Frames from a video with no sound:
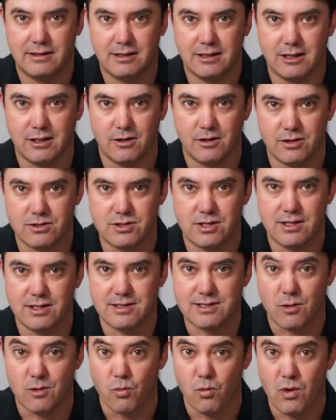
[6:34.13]
You know it's,
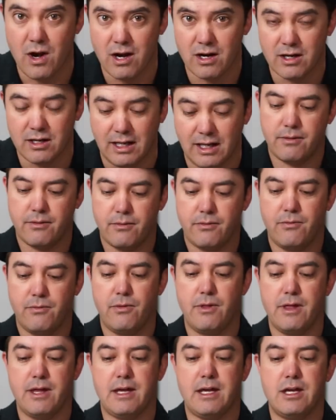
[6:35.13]
it's a rarity.
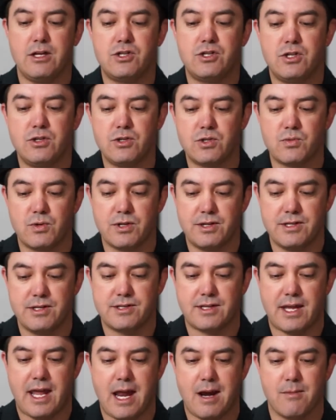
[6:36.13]
The issues with this
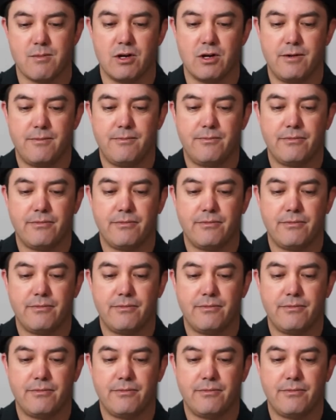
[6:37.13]
camera,